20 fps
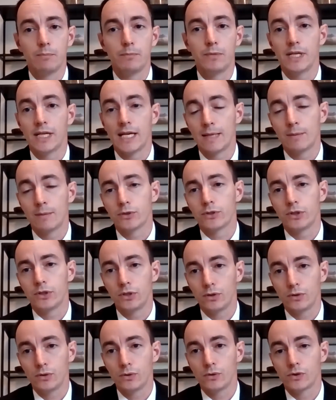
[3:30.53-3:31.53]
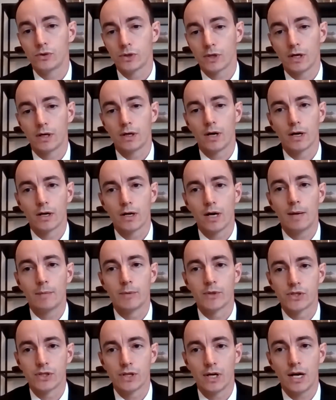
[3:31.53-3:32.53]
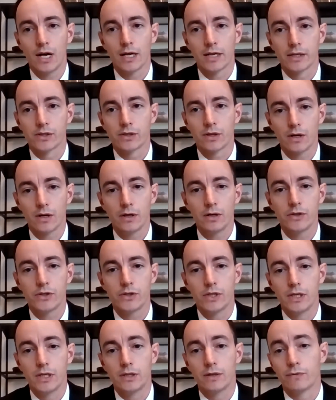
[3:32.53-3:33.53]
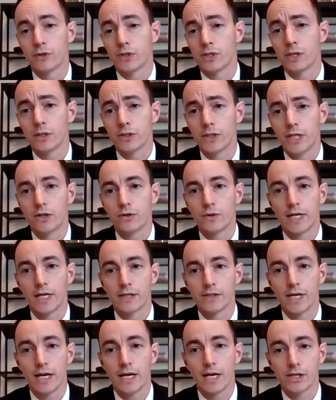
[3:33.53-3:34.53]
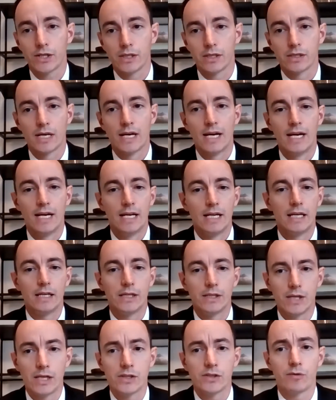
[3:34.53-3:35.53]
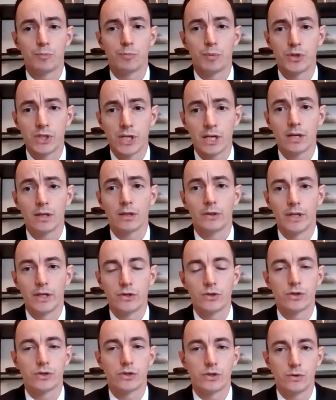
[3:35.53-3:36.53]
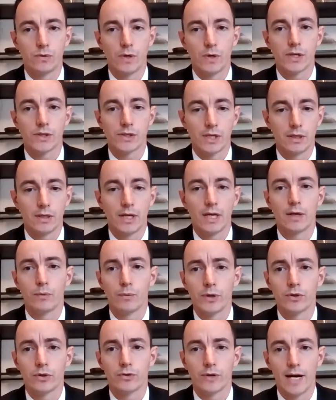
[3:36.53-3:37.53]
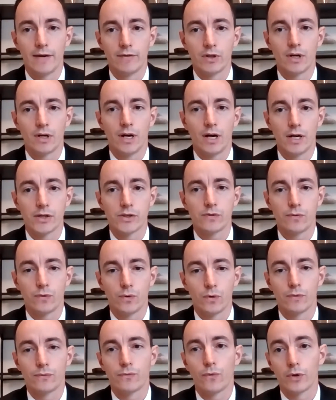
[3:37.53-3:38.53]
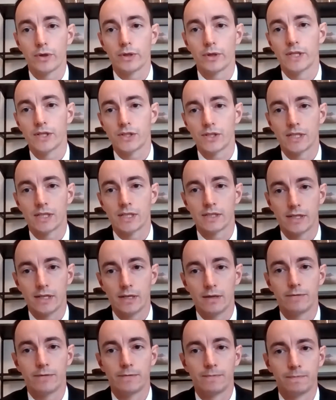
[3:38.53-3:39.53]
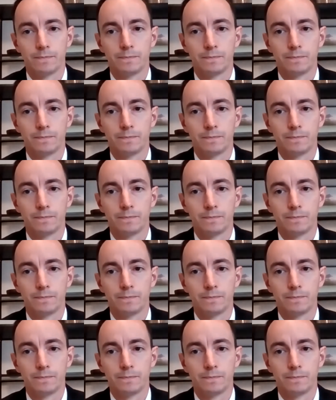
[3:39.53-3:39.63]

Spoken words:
being able to use our common stock as currency to facilitate transactions is of particular interest to us, and a real driving cause for the listing itself.